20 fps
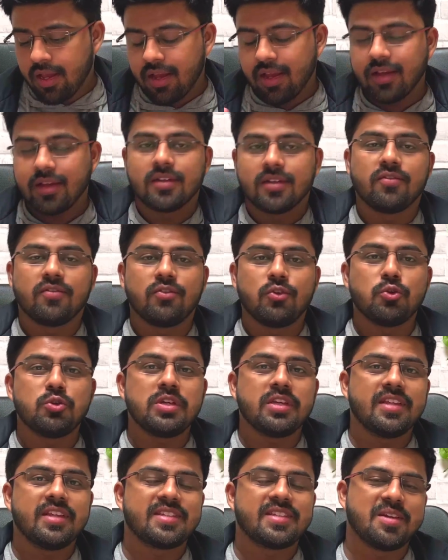using
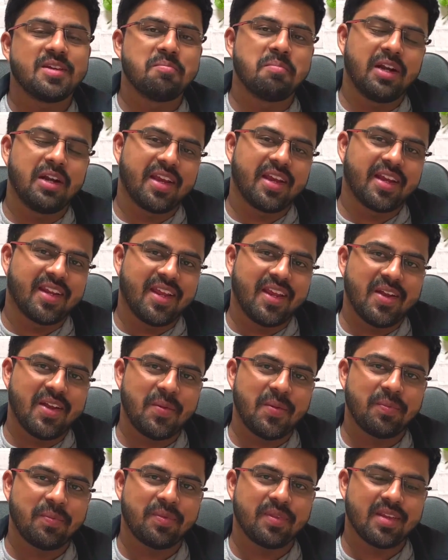this simple technique,
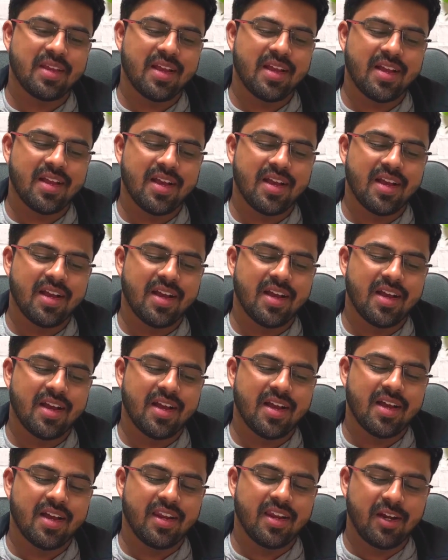
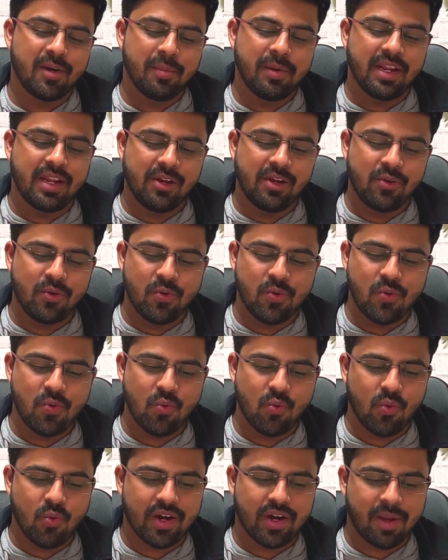let me tell you
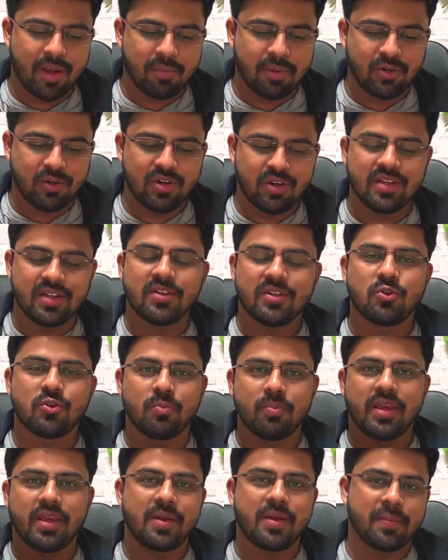what happened to
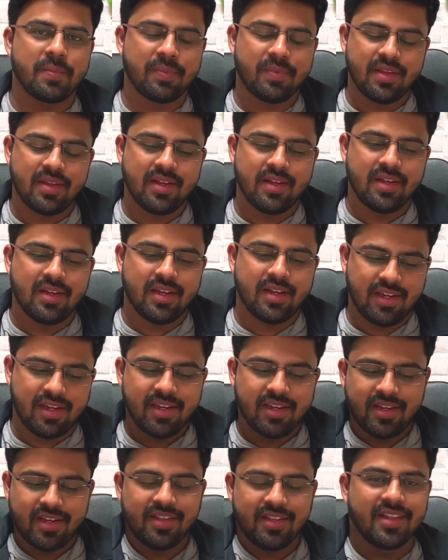me
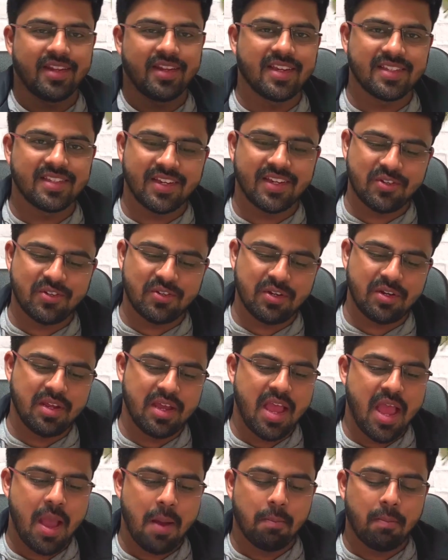in the next section.
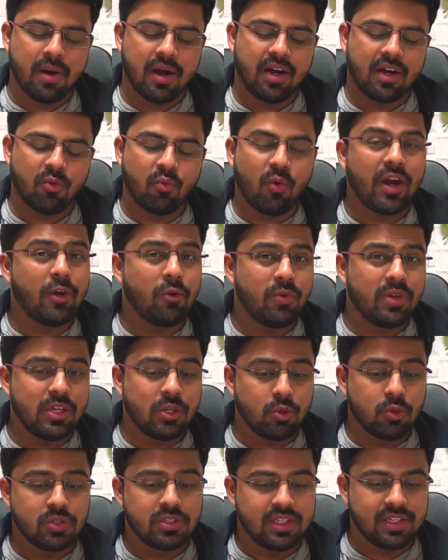But why do we
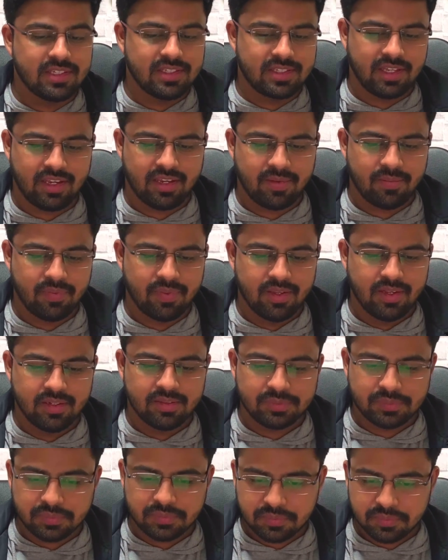use this thing?
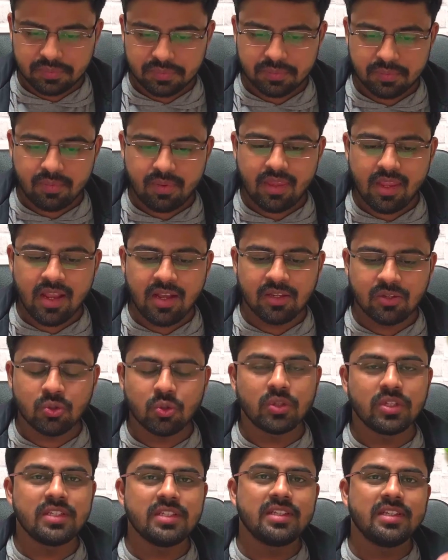So
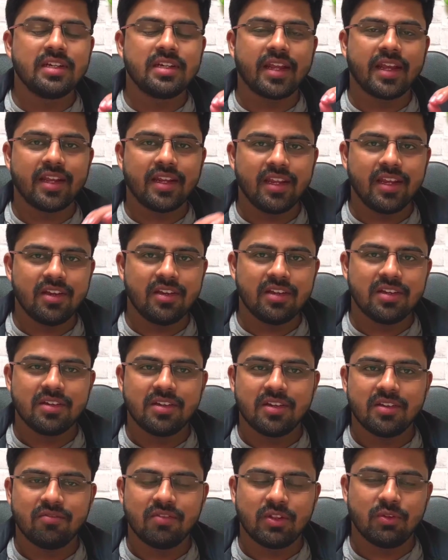this is the technique
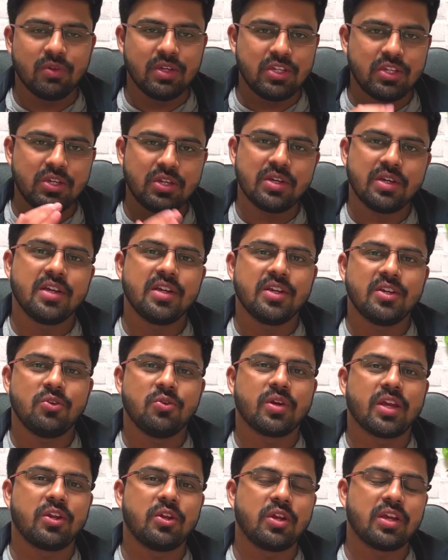with which you
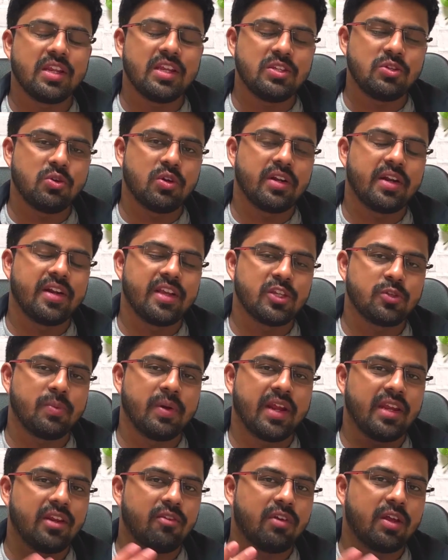can increase your reading speed
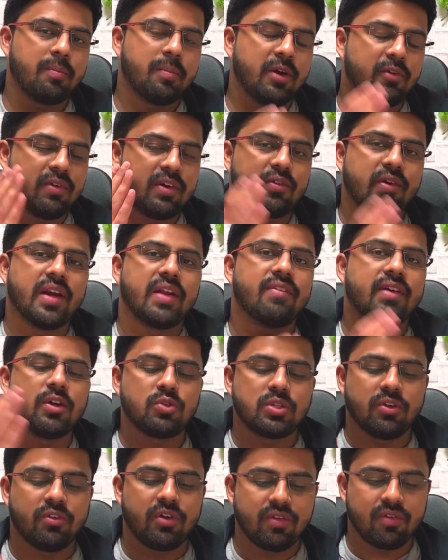anywhere between 25
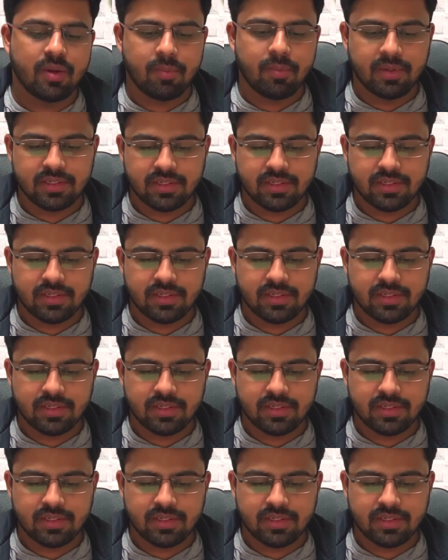to 75%.